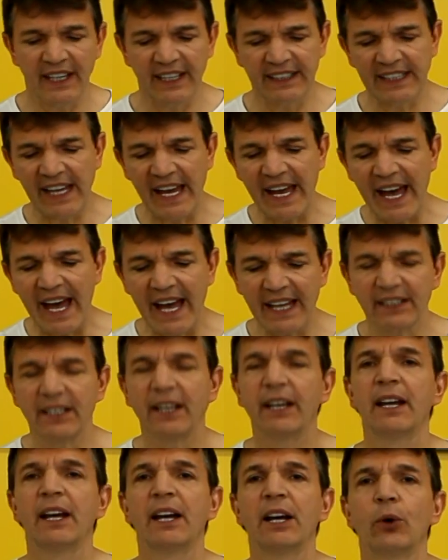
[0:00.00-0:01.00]
and I add
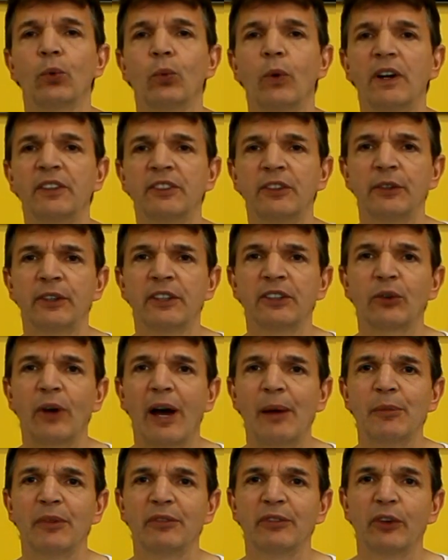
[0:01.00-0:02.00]
100
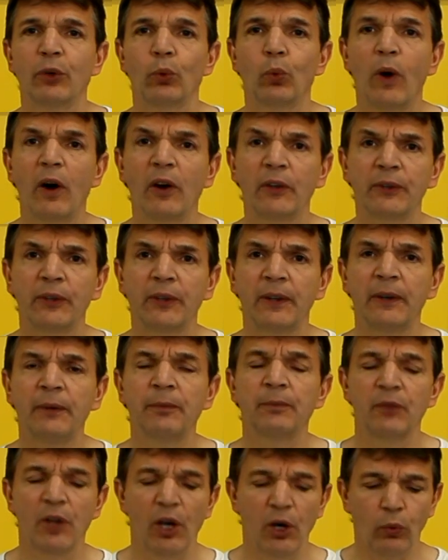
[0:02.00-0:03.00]
grams of water,